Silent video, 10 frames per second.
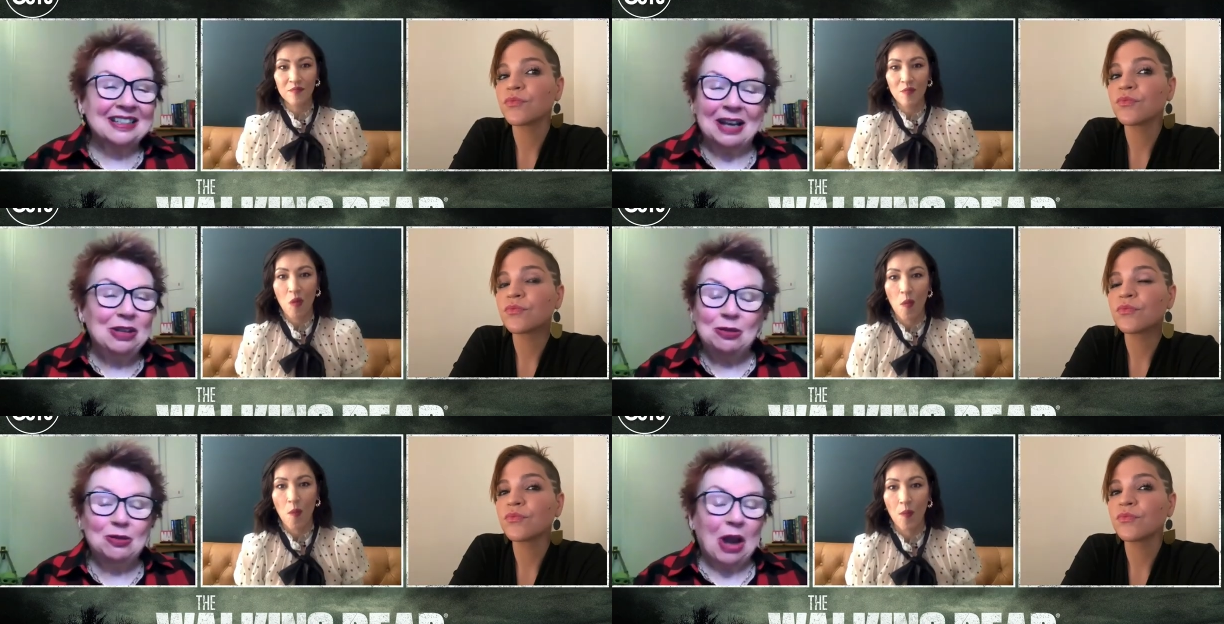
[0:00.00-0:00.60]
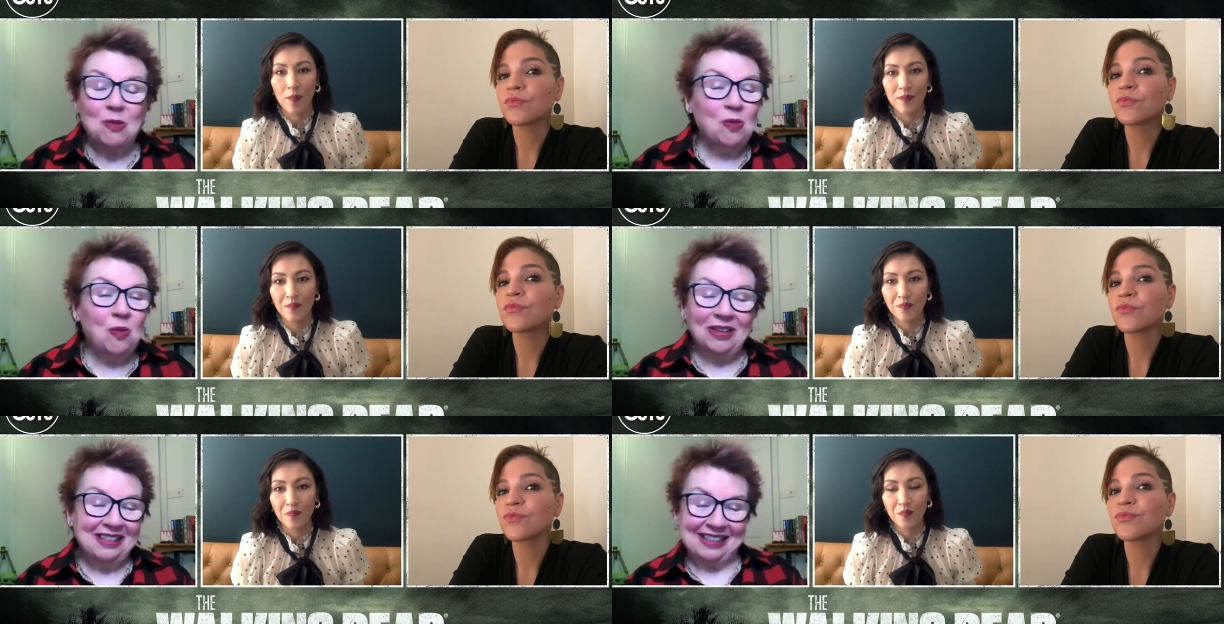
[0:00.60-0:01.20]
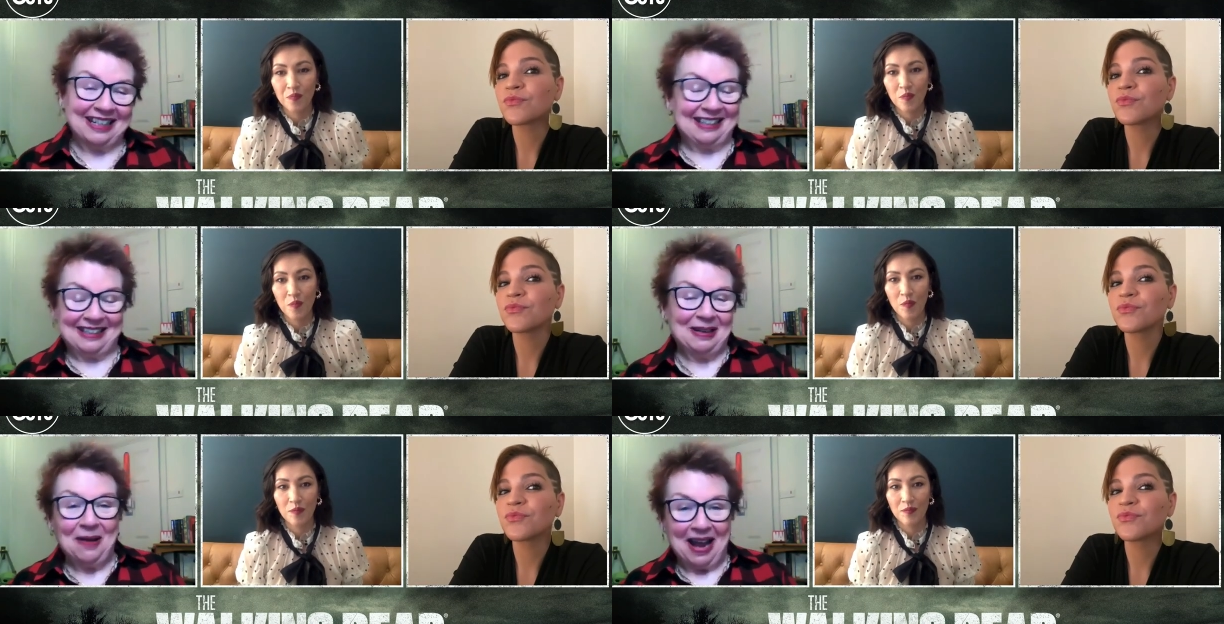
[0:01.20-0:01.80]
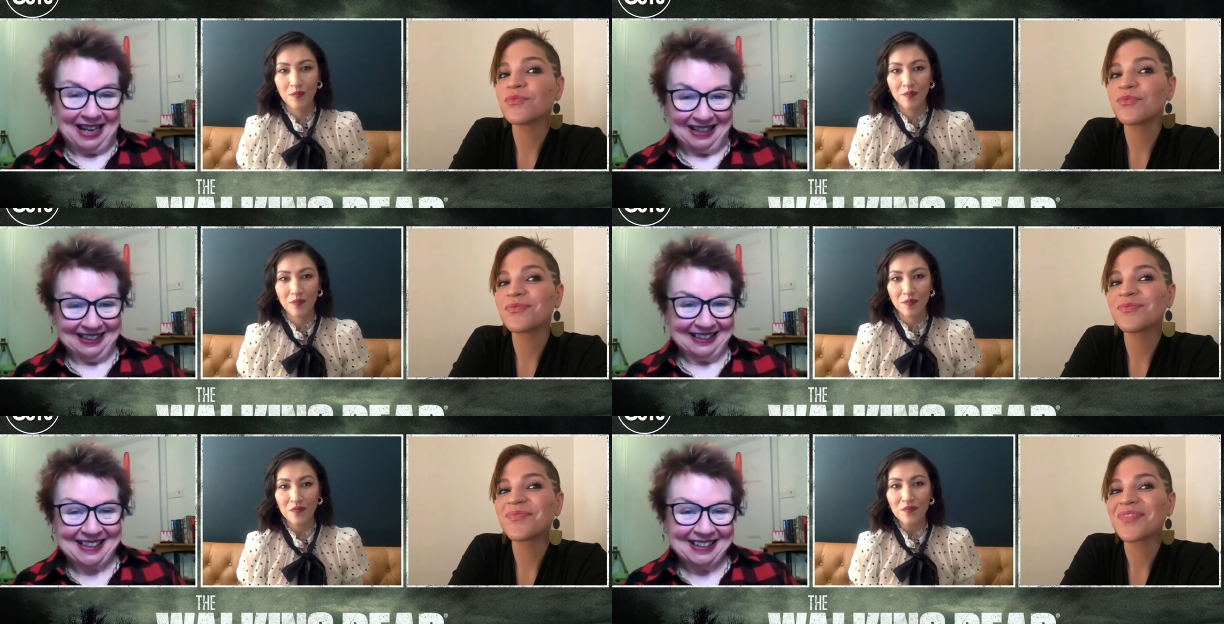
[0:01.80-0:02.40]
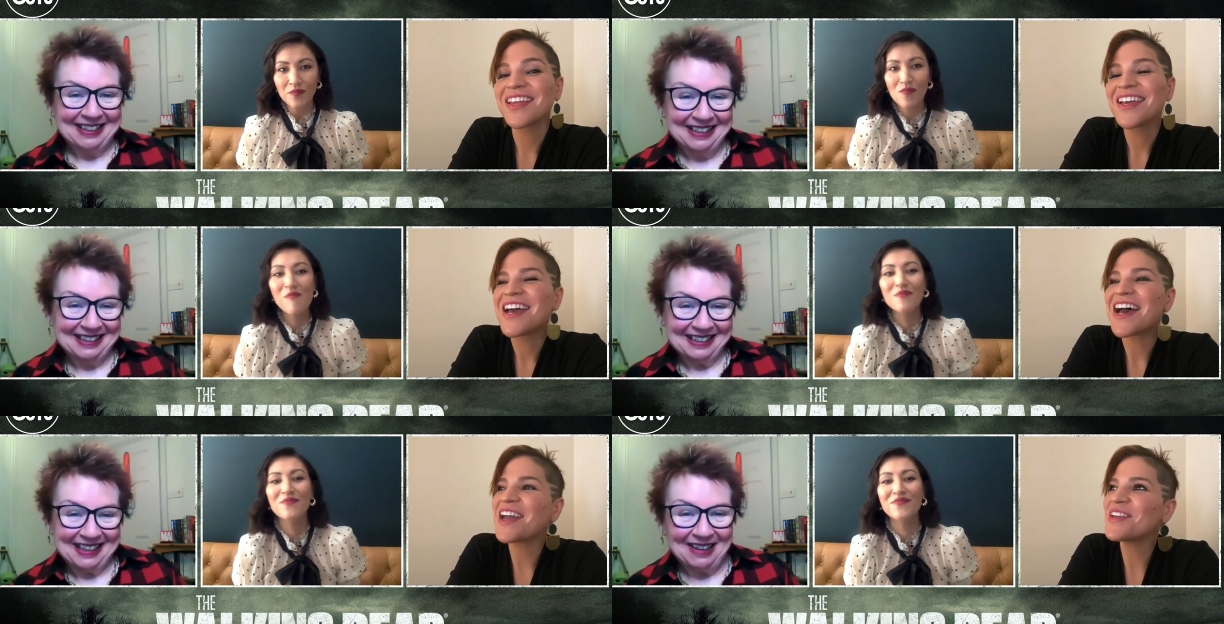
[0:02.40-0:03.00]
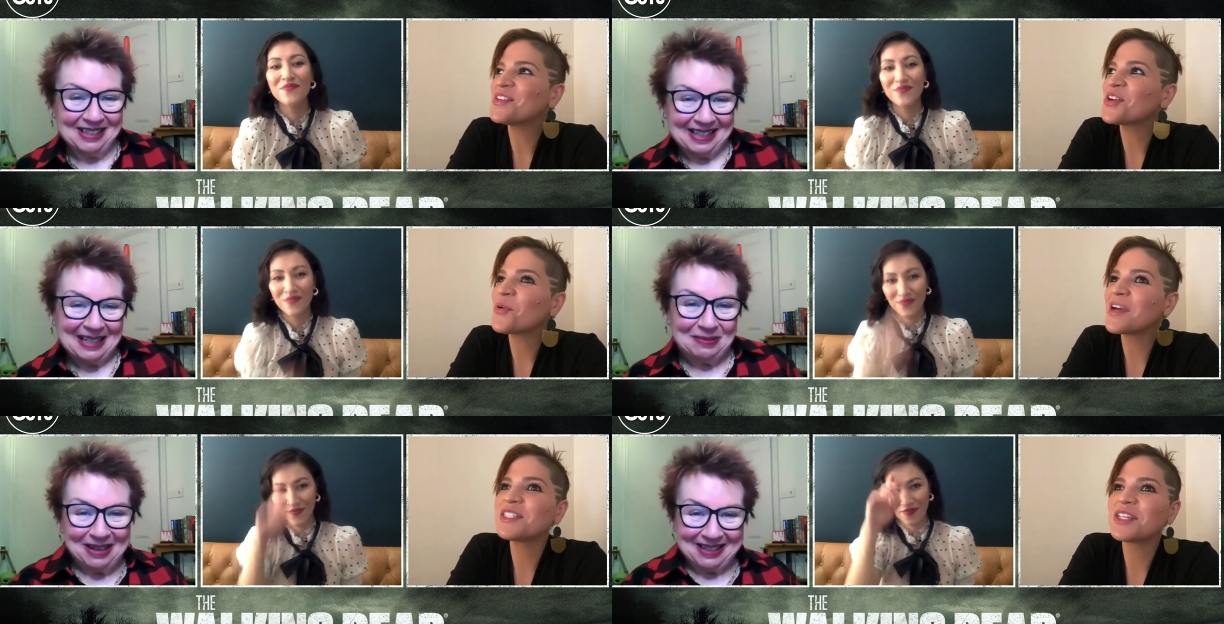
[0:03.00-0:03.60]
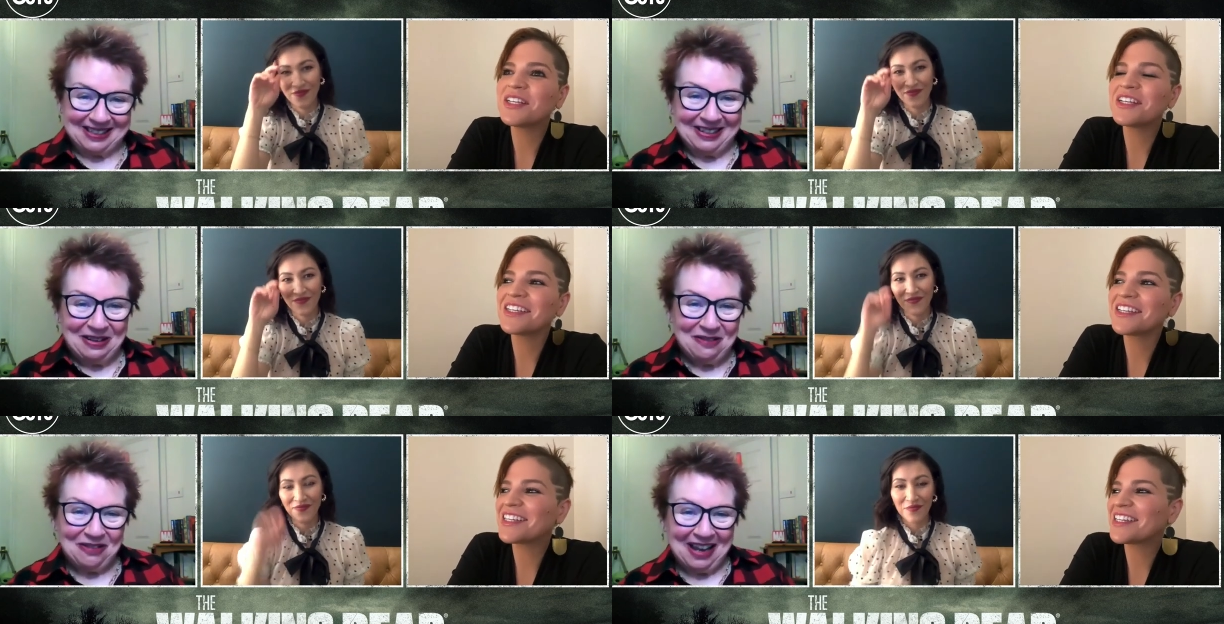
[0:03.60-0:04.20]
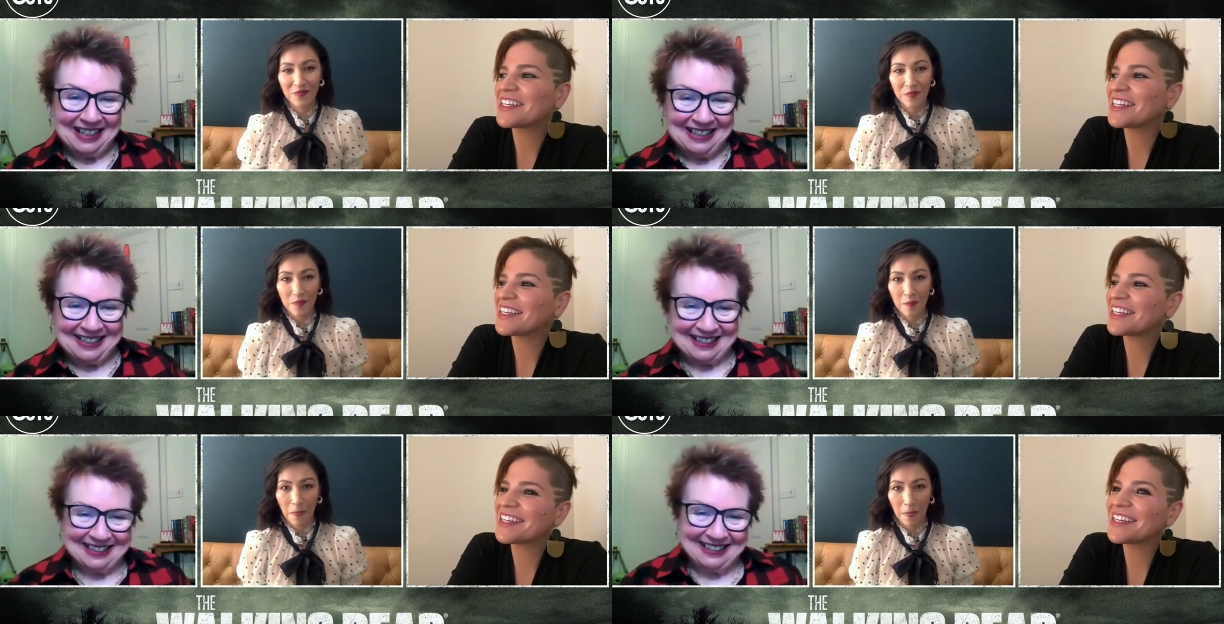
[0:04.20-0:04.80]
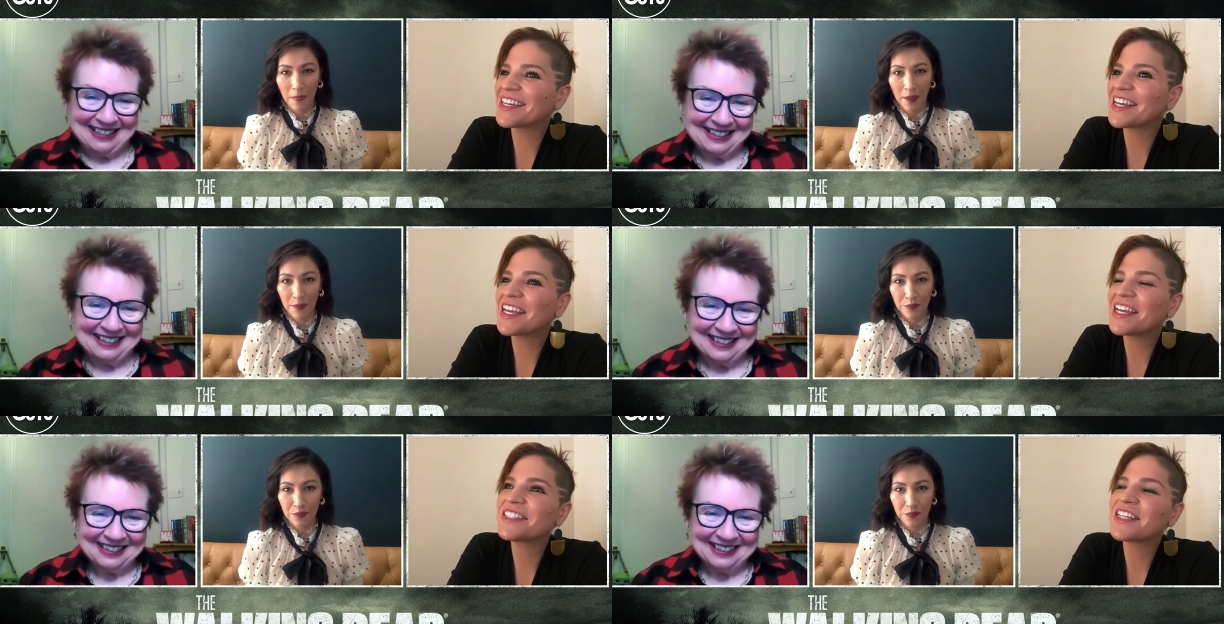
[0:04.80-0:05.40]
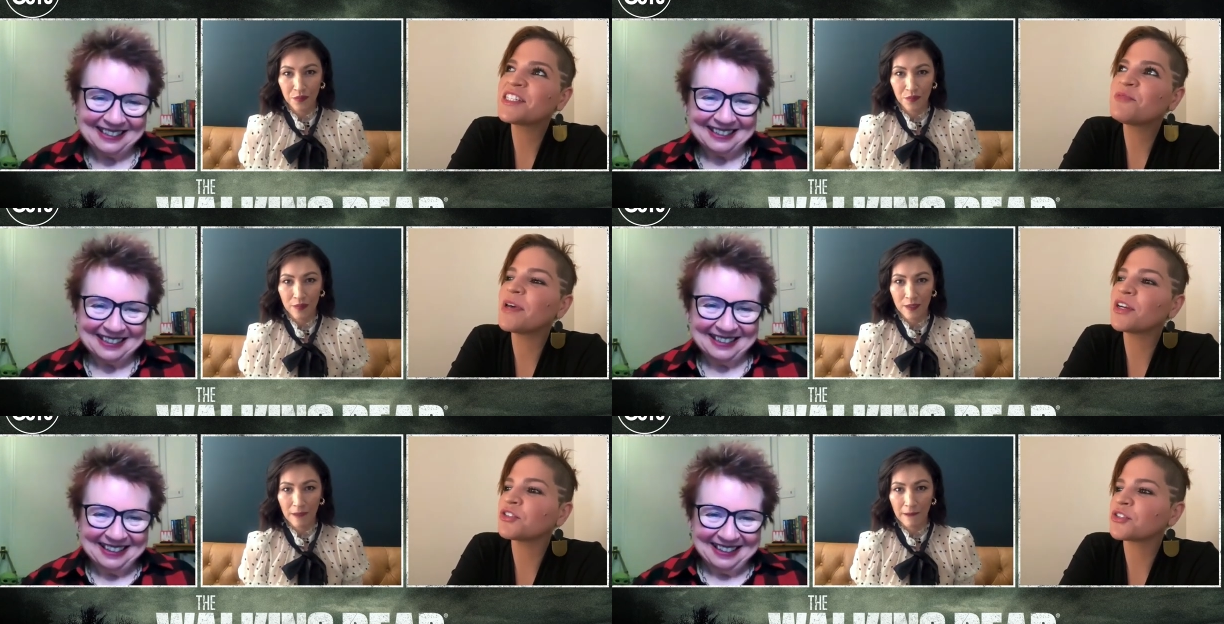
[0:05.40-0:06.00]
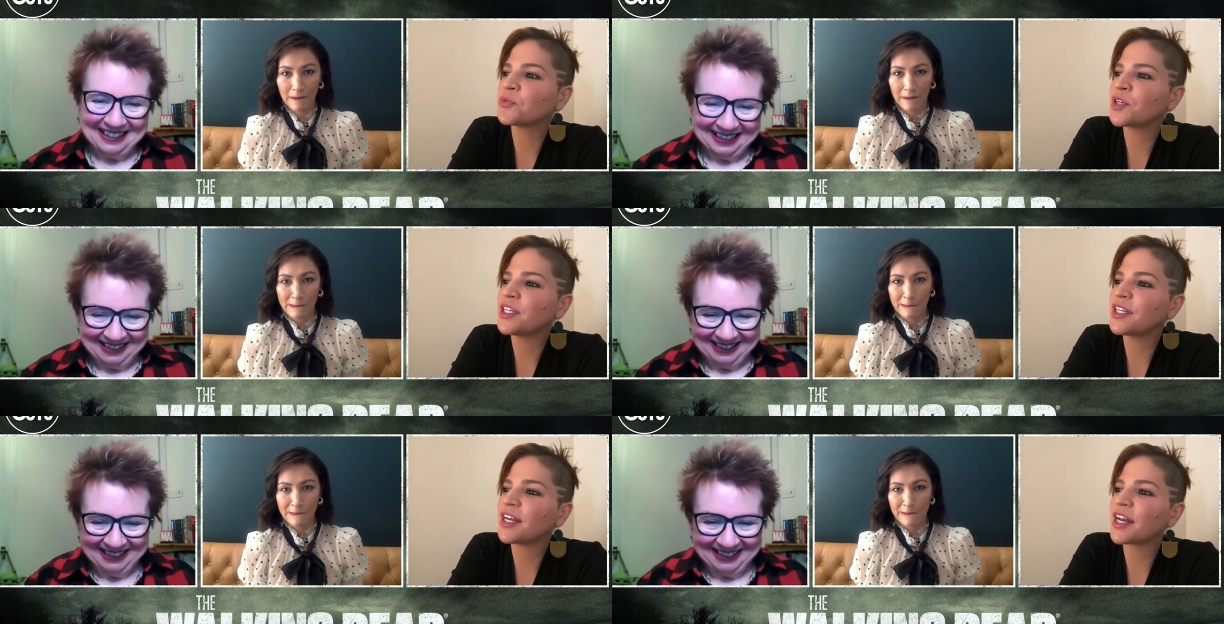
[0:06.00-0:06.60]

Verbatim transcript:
Speaker 1: as though you don't want it to end. That you know, your face.
Speaker 2: It's it's bittersweet,